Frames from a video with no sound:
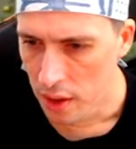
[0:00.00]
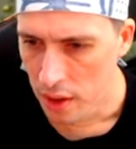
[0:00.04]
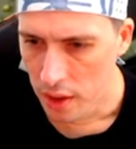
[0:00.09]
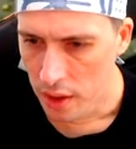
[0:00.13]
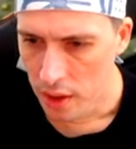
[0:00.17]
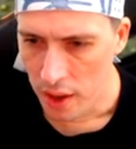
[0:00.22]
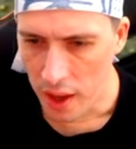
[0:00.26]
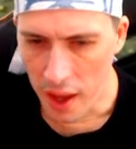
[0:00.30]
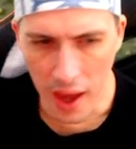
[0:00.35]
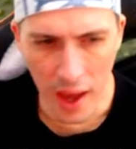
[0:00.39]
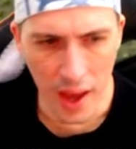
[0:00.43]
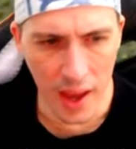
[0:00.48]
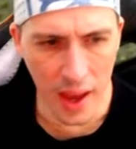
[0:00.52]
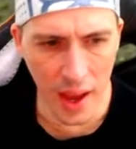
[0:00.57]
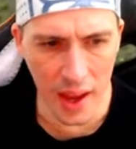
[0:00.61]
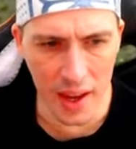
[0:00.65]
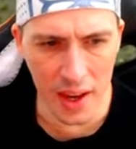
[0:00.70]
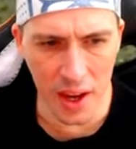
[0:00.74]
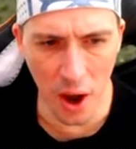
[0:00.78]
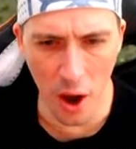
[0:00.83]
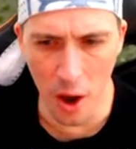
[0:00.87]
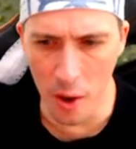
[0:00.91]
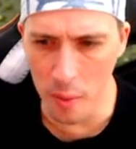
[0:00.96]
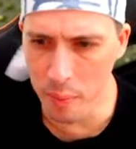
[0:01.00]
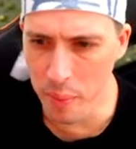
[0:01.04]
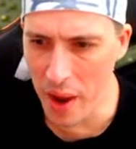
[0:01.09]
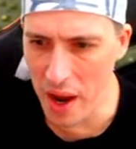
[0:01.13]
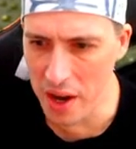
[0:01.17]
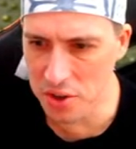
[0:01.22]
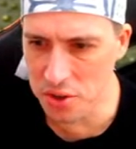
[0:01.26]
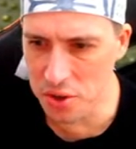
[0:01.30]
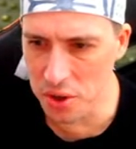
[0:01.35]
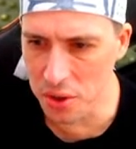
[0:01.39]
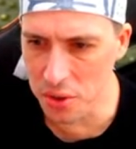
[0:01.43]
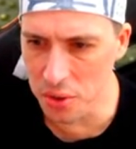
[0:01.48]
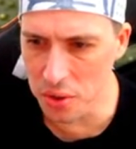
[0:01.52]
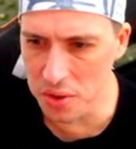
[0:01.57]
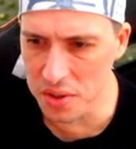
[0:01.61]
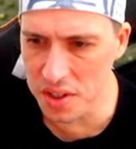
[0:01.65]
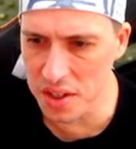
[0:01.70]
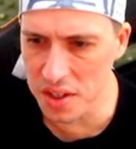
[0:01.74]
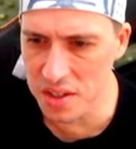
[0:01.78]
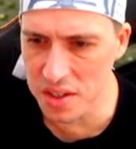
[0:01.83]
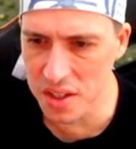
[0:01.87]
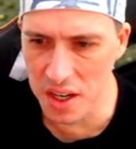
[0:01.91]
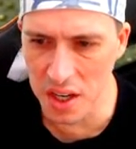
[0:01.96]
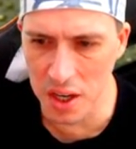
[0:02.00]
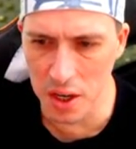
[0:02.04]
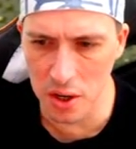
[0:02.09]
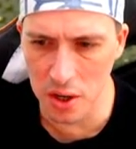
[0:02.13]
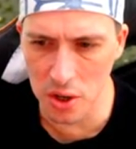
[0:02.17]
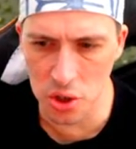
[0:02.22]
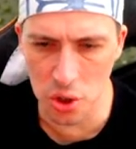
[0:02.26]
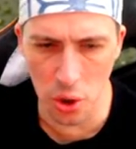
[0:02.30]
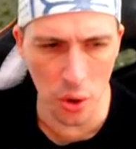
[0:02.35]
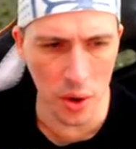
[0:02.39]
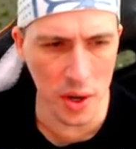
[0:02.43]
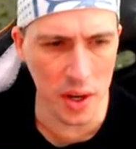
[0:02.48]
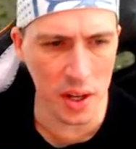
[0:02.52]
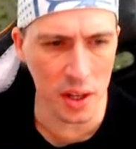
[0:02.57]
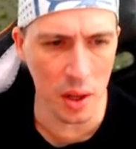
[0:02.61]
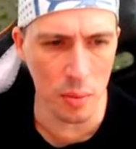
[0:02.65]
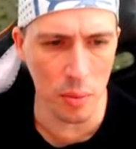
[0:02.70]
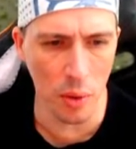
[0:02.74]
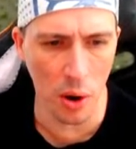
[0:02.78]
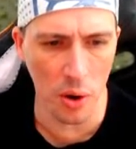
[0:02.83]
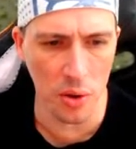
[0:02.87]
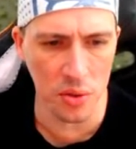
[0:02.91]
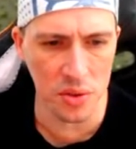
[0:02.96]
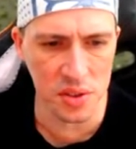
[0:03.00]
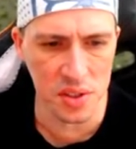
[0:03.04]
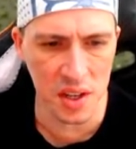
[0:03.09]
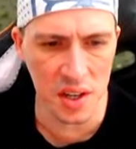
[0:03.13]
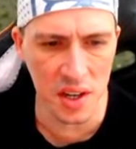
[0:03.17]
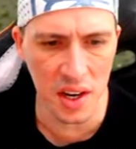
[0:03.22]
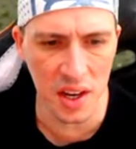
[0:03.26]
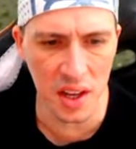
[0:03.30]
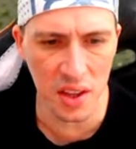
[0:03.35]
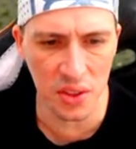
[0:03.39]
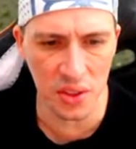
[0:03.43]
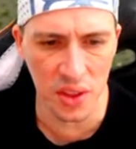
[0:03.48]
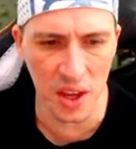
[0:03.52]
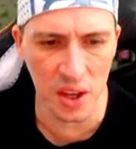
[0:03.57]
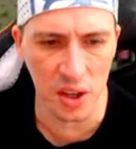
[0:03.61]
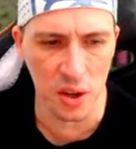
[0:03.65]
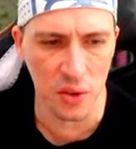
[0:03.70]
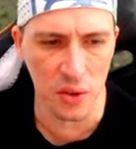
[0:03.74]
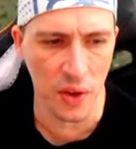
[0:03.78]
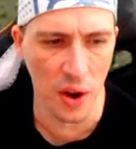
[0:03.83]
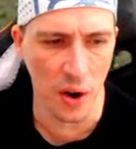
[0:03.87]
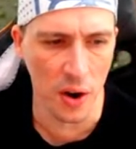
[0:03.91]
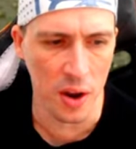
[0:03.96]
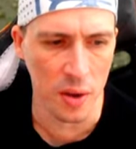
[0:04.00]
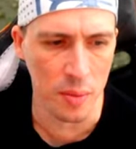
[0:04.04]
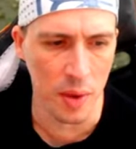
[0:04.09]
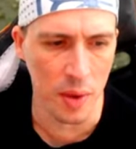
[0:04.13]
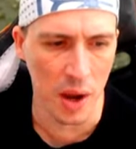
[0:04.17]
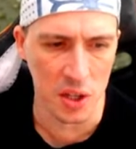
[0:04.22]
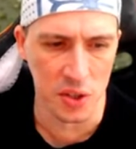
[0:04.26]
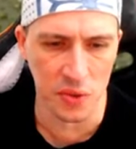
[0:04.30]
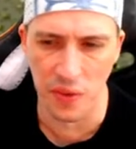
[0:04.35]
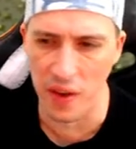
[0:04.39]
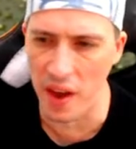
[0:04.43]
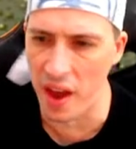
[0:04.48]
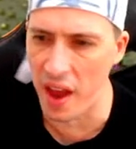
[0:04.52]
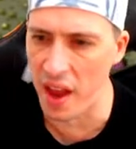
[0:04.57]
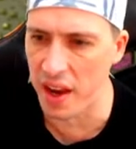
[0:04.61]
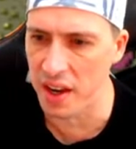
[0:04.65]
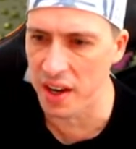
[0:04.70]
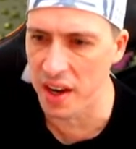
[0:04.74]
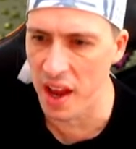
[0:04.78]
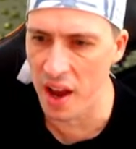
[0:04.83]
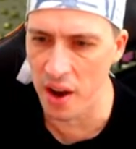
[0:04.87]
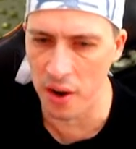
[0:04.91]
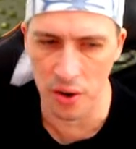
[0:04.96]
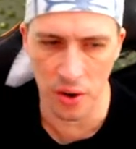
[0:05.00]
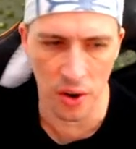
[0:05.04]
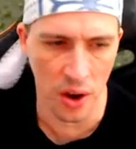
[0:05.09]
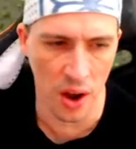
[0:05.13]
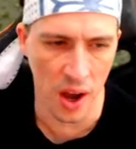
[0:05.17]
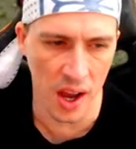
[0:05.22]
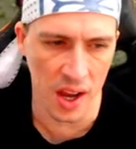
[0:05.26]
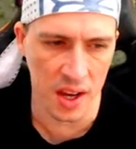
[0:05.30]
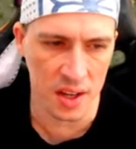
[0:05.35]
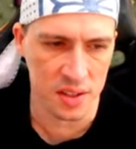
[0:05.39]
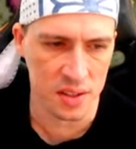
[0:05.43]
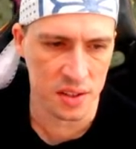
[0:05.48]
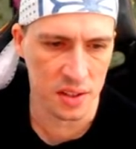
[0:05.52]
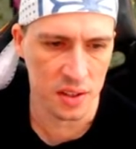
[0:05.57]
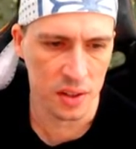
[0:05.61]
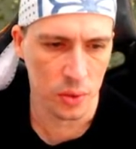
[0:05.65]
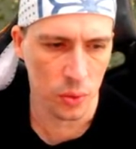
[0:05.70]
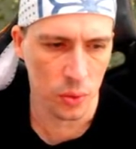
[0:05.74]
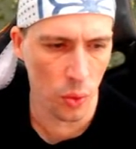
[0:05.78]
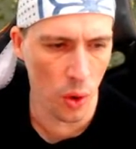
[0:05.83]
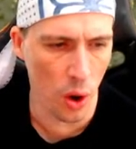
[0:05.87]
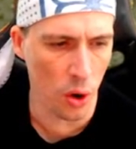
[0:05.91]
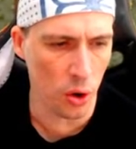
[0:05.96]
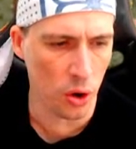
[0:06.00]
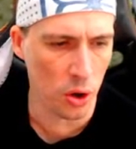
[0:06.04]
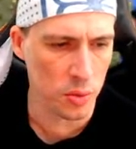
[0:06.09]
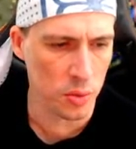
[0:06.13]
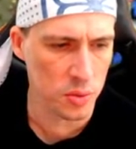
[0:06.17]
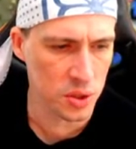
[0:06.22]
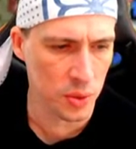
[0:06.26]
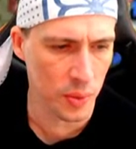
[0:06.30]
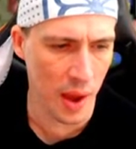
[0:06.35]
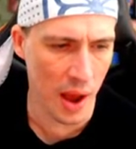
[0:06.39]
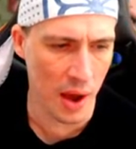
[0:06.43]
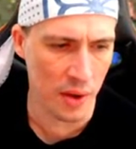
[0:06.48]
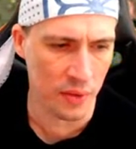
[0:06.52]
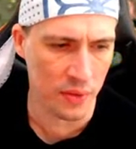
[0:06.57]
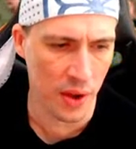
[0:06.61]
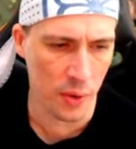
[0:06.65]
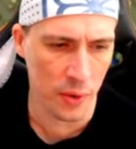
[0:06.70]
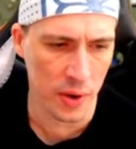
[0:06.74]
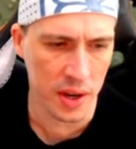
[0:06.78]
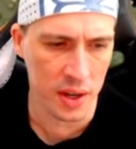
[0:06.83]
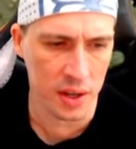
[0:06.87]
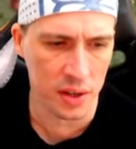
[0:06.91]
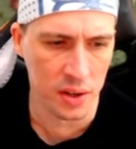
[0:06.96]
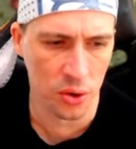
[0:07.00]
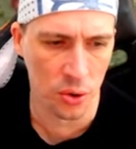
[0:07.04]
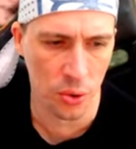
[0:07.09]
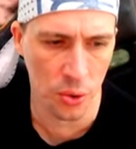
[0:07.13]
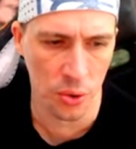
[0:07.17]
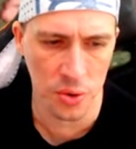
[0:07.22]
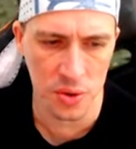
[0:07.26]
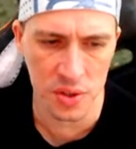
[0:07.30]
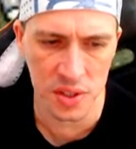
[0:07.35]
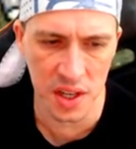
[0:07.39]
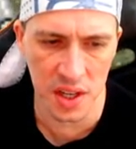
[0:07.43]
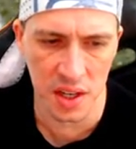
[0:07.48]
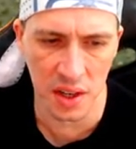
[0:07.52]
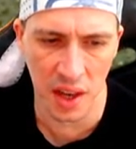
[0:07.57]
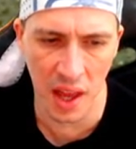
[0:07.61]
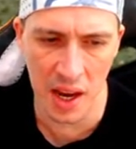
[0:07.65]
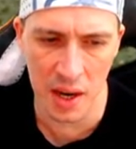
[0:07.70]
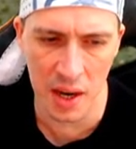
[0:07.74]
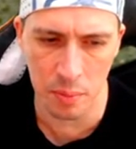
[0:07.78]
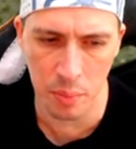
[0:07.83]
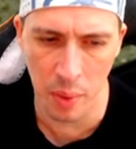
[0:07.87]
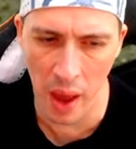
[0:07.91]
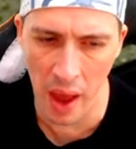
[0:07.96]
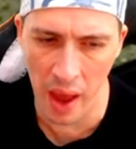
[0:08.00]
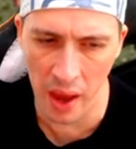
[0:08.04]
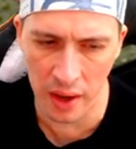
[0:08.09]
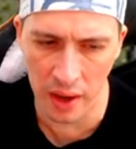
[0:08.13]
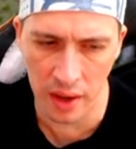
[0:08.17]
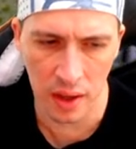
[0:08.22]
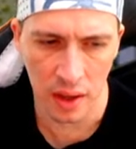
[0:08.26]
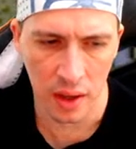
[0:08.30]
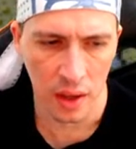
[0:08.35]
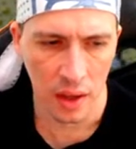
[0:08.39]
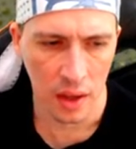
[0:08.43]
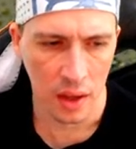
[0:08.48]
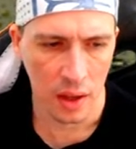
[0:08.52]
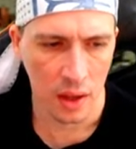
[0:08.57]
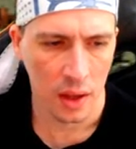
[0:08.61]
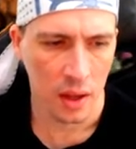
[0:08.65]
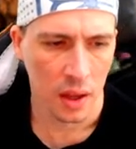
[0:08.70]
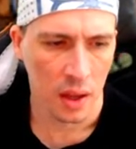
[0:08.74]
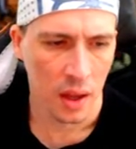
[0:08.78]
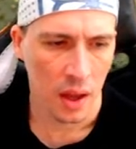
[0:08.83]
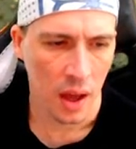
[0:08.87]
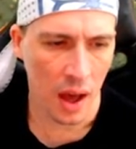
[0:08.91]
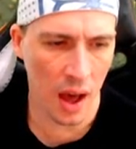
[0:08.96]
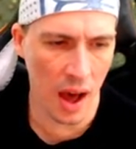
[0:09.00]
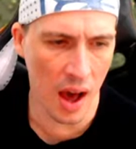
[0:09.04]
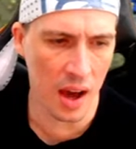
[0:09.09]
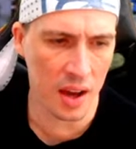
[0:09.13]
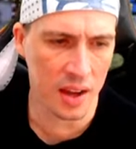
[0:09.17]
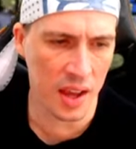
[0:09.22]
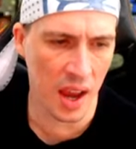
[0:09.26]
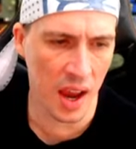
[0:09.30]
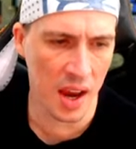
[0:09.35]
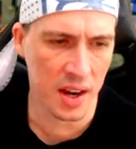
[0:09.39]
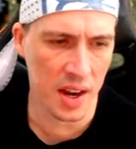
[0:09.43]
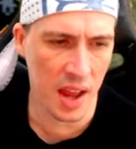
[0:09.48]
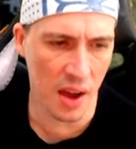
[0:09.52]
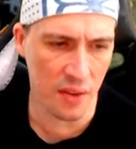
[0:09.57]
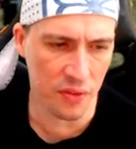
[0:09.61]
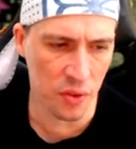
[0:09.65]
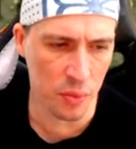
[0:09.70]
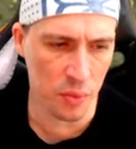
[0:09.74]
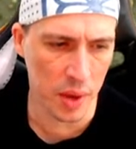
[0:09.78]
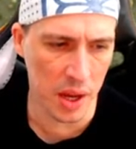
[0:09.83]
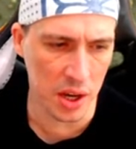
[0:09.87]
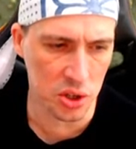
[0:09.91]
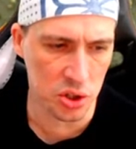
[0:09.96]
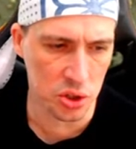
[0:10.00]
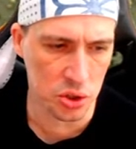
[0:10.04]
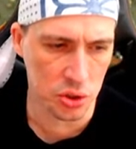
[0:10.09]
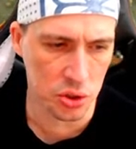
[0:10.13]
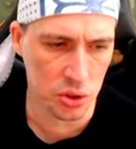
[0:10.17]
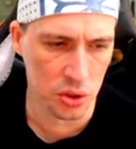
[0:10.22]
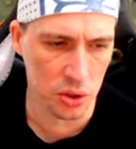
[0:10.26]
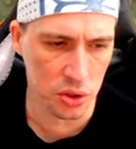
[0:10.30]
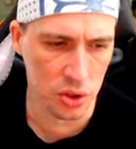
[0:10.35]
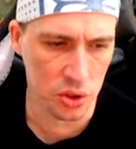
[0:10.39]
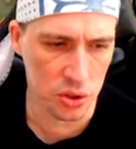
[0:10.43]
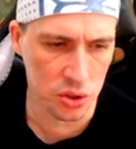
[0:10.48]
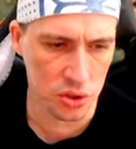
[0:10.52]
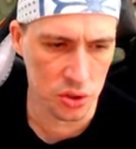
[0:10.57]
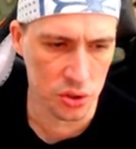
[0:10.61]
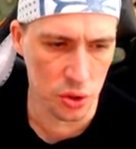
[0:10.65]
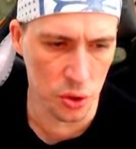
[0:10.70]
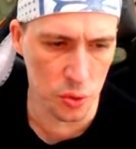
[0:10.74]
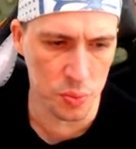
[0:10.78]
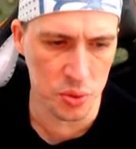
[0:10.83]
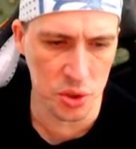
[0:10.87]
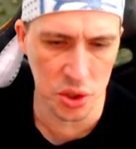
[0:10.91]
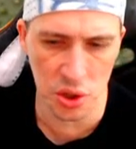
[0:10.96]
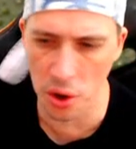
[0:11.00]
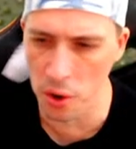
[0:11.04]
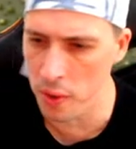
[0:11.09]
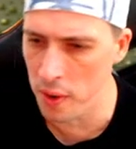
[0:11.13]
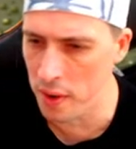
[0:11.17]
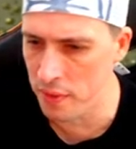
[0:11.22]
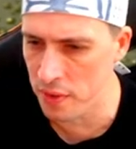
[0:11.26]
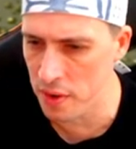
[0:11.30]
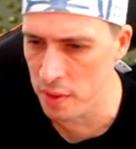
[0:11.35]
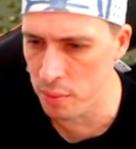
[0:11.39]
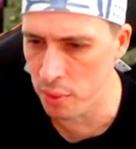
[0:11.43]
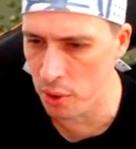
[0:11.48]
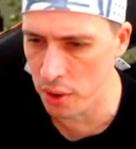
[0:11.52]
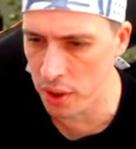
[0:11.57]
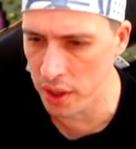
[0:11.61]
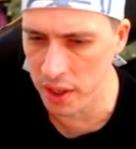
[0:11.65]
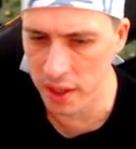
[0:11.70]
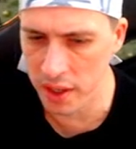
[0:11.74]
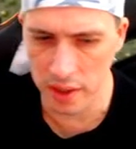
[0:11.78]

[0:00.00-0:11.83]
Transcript: Hey, how you going, Patrick? Good to see you. Shawnee Lamoth's in here. Thank you very much for hanging out, guys. Welcome to our very cruisy, laid-back Arcade Alphabet Soup show, everybody.